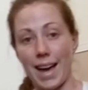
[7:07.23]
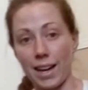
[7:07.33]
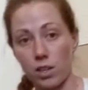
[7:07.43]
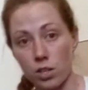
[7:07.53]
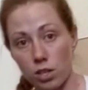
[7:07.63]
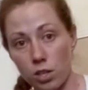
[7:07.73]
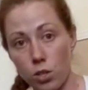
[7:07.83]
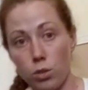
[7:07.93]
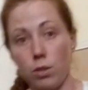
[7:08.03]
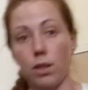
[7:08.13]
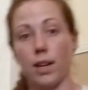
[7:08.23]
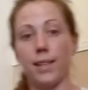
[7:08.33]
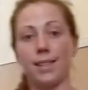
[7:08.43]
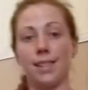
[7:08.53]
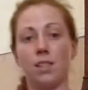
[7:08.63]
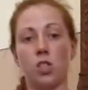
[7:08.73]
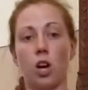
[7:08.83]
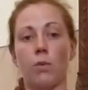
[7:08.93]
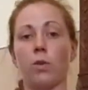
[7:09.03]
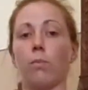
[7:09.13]
actually utilize these
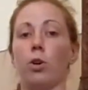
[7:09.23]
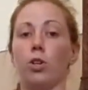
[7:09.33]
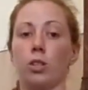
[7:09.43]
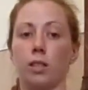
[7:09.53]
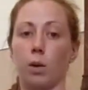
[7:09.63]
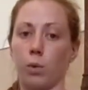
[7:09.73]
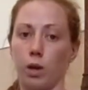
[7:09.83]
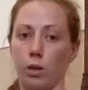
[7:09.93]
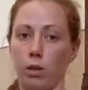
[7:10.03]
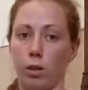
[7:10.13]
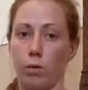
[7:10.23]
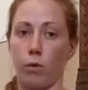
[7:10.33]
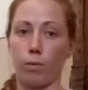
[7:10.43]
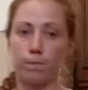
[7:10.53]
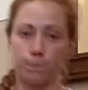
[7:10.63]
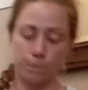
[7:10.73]
types of motions that we are looking for.